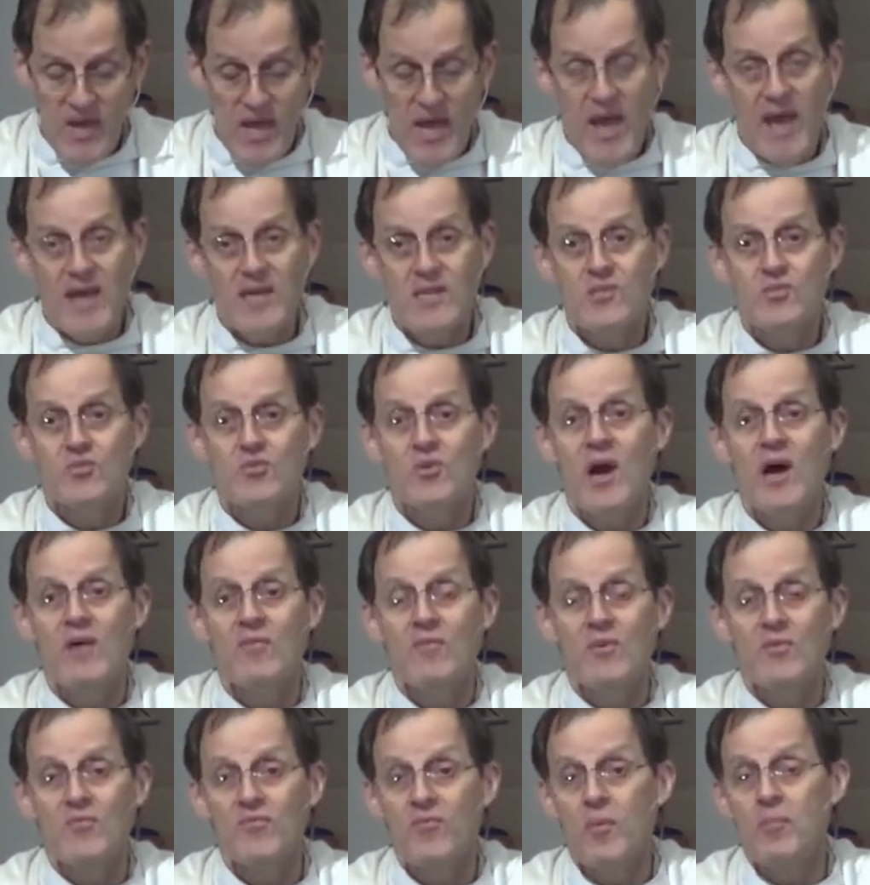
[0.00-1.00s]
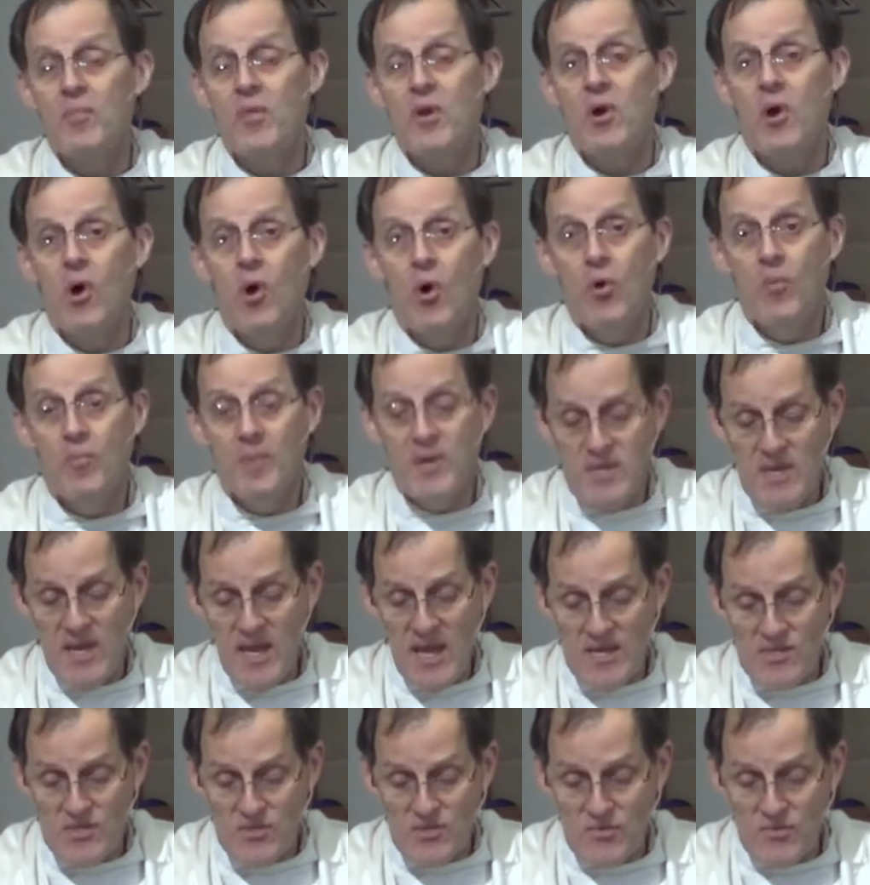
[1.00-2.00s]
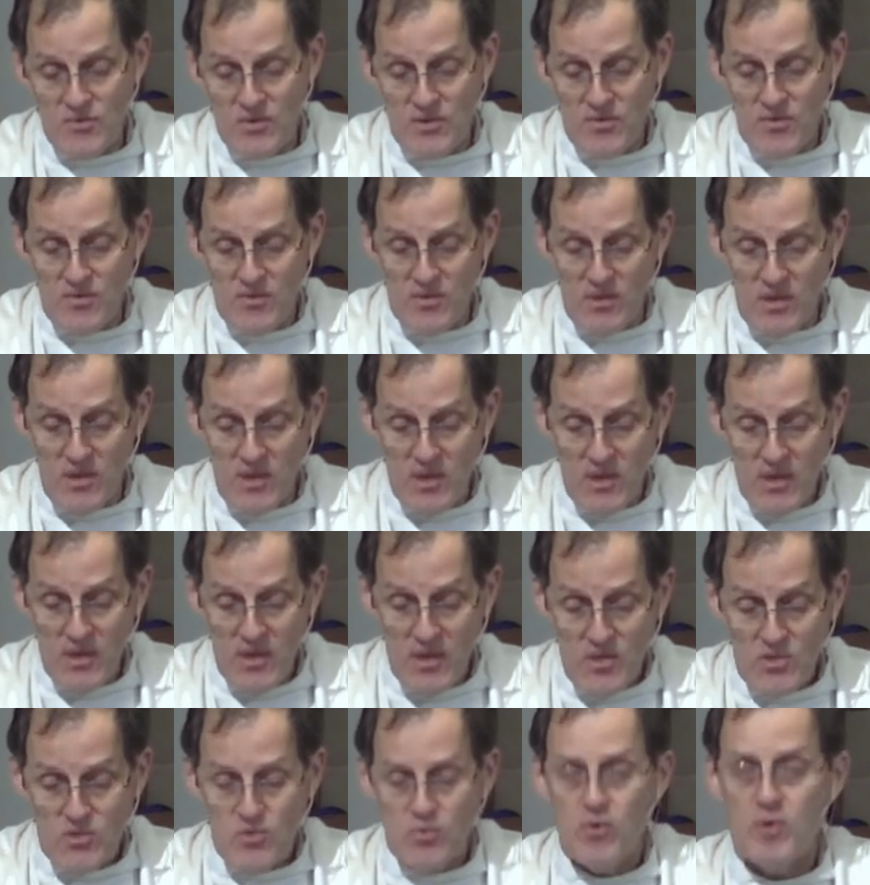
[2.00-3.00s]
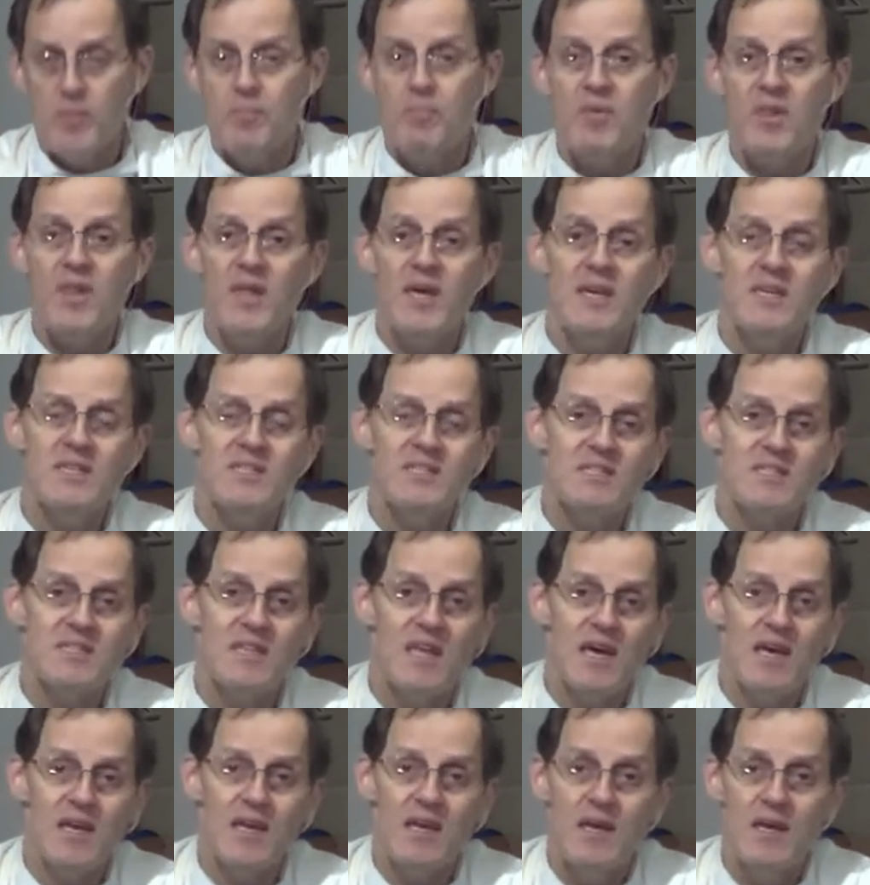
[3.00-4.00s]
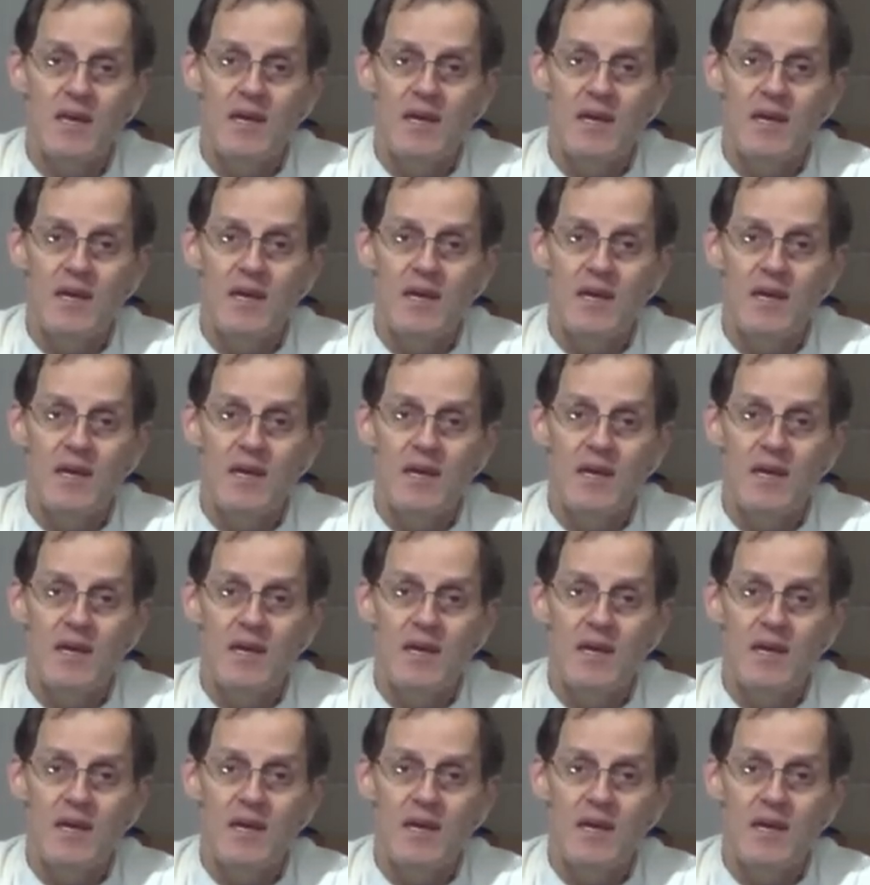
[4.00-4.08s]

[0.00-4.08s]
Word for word: had to travel from their home in Nazareth to a place that